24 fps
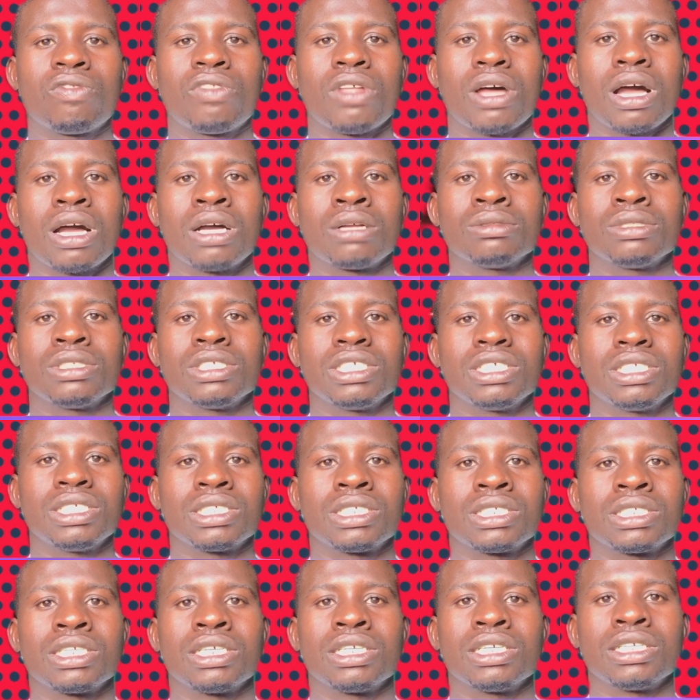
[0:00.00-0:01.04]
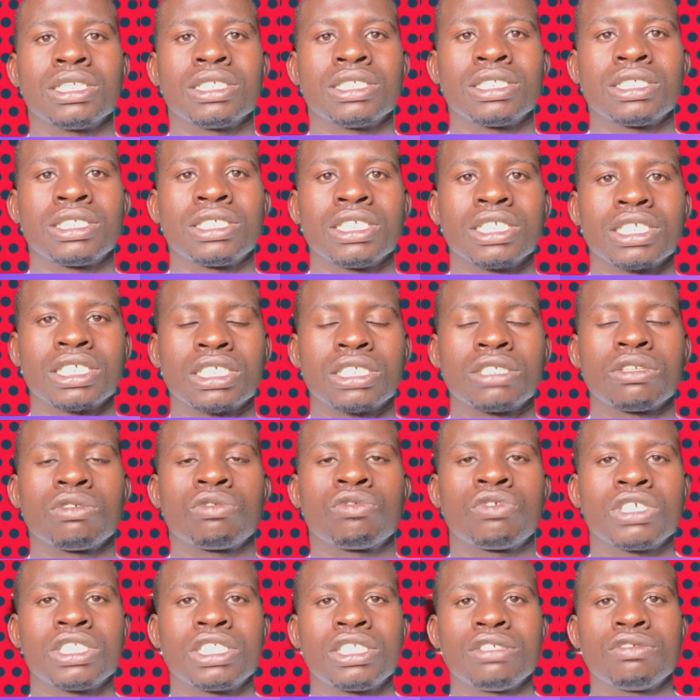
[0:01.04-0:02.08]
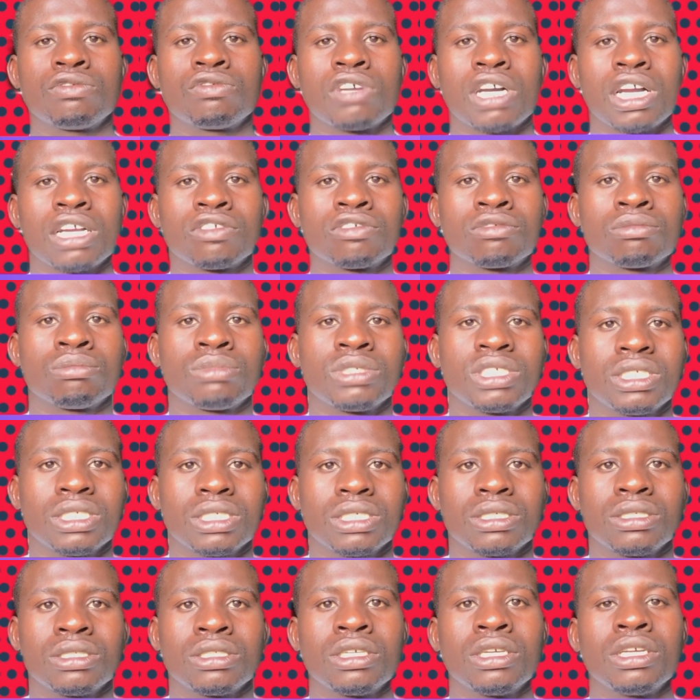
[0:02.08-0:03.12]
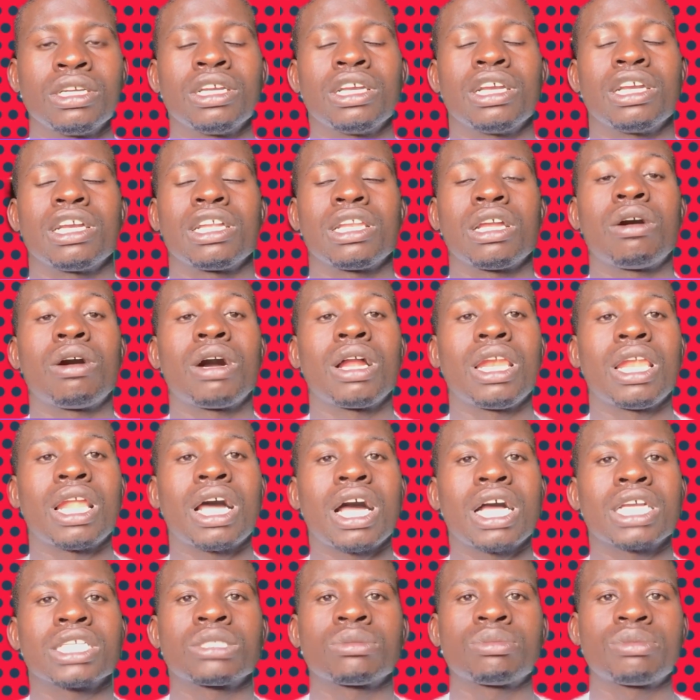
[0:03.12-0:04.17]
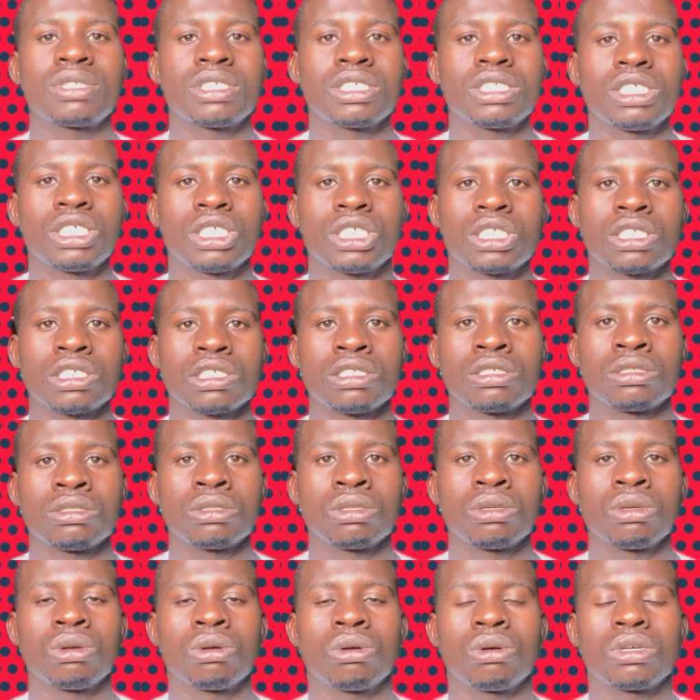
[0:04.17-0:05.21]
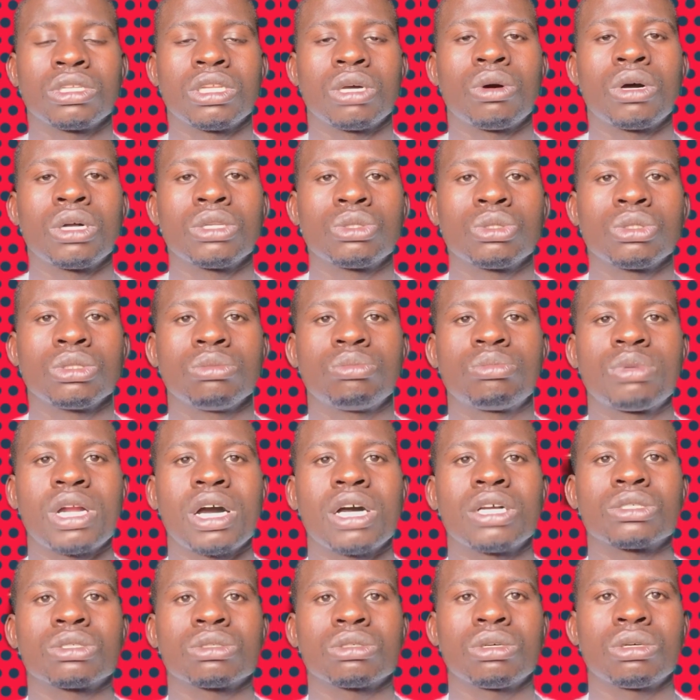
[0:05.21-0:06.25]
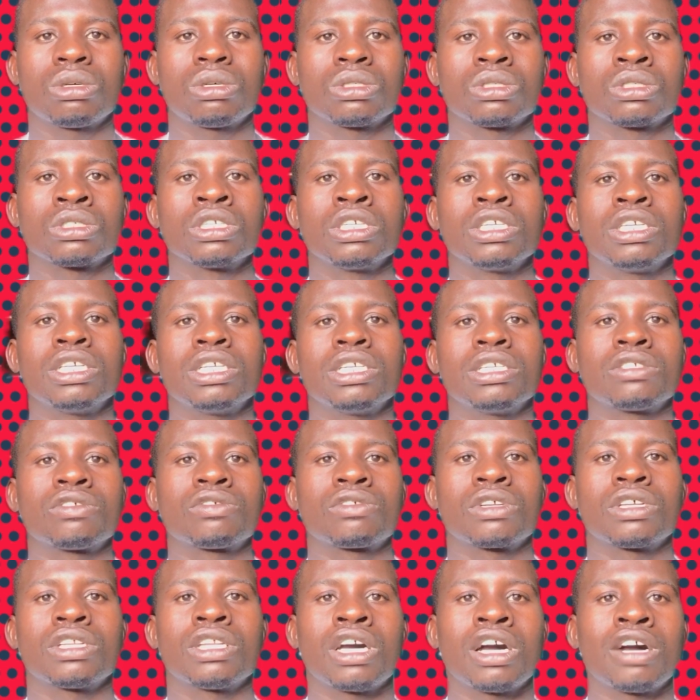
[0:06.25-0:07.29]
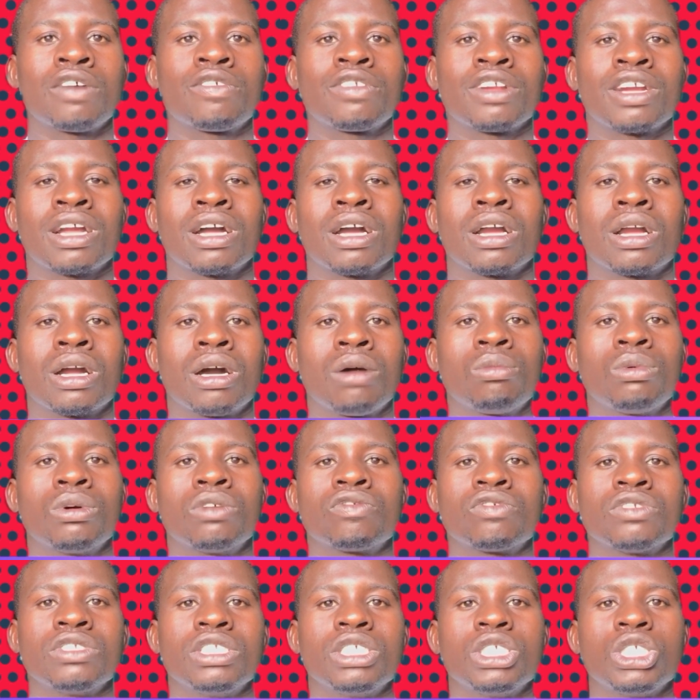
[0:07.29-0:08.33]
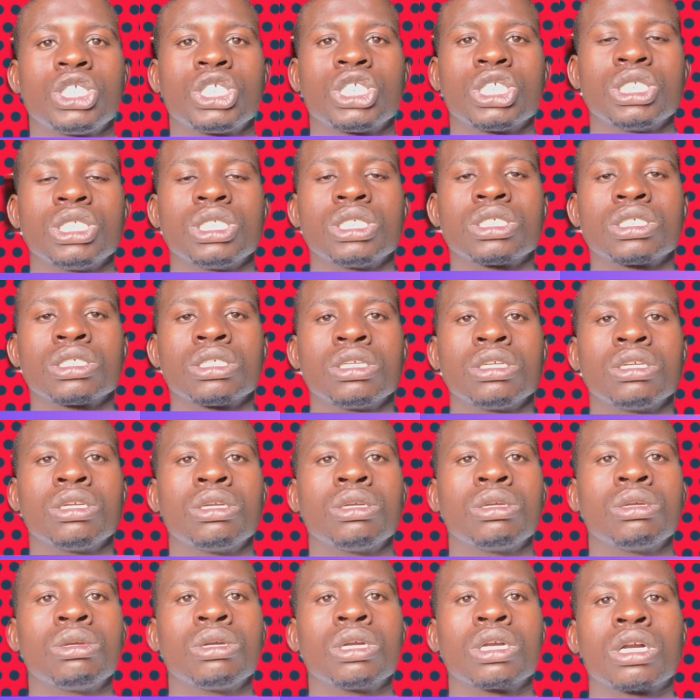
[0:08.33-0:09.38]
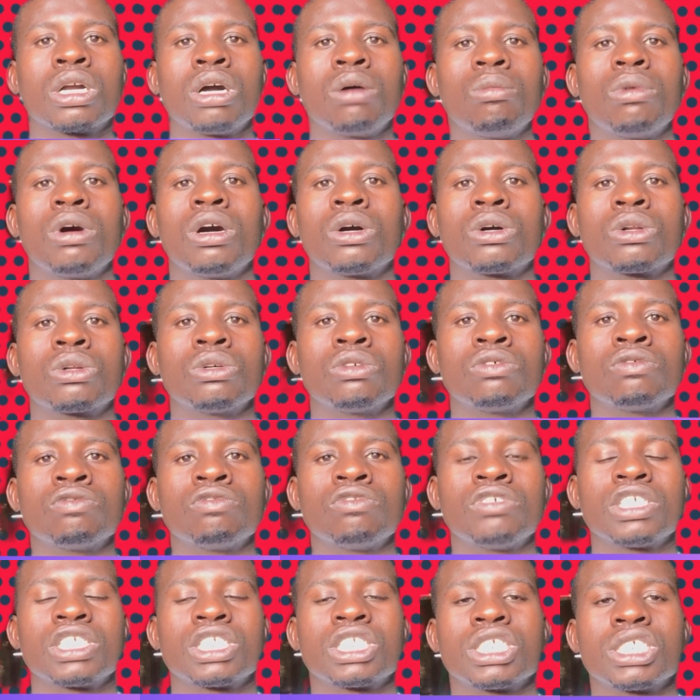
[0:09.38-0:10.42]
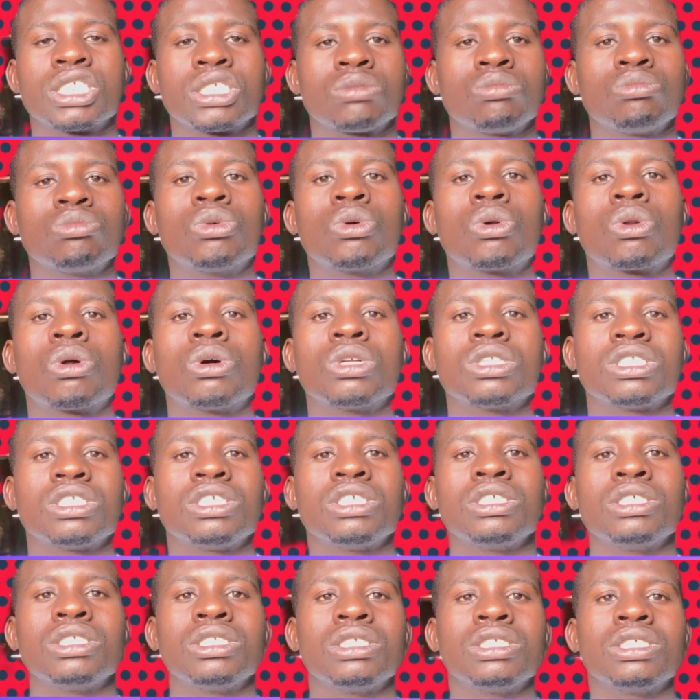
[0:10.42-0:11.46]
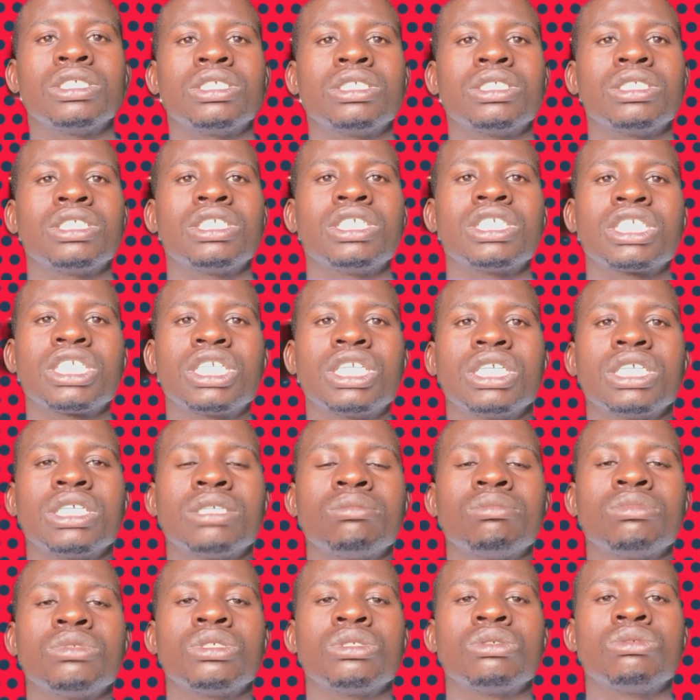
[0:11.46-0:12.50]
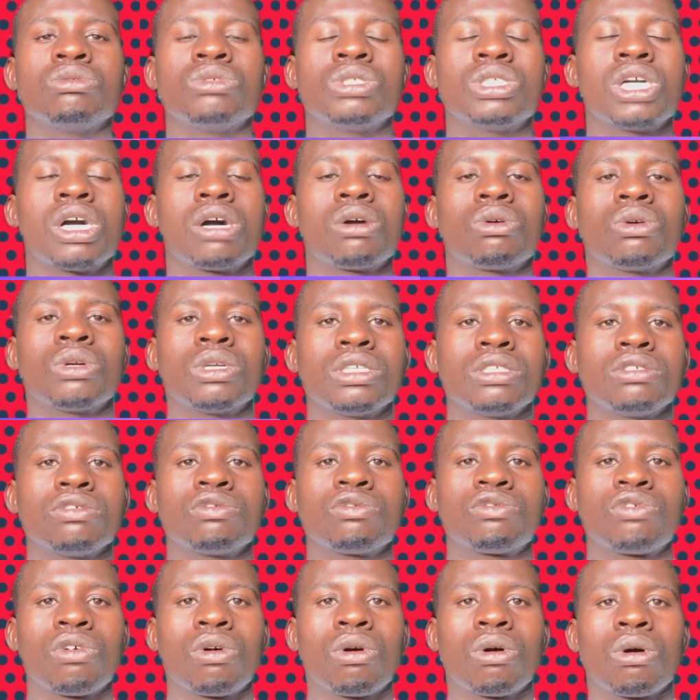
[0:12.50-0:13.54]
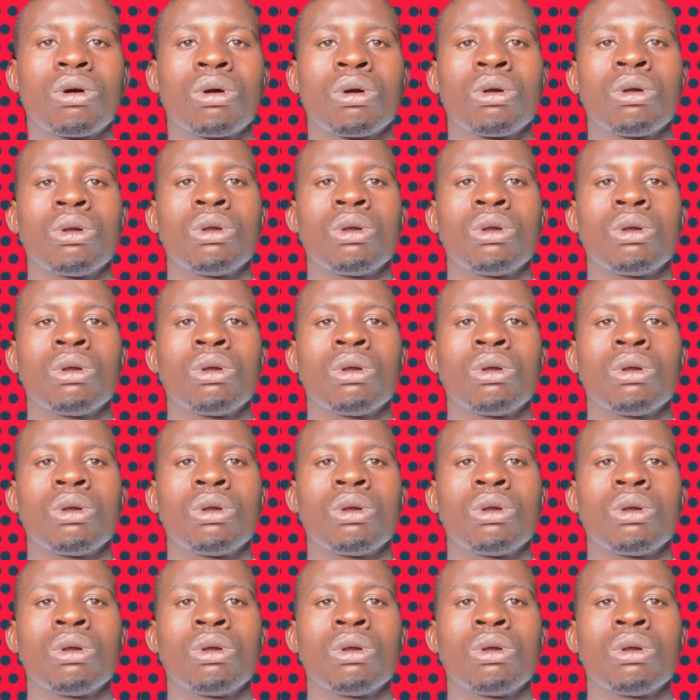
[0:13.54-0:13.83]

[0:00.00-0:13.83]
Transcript: time is 6:45 p.m. And our last prediction on our 2 Plus Us is from Africa Cup of Nations, Cameroon versus Burundi. In this game, we are going for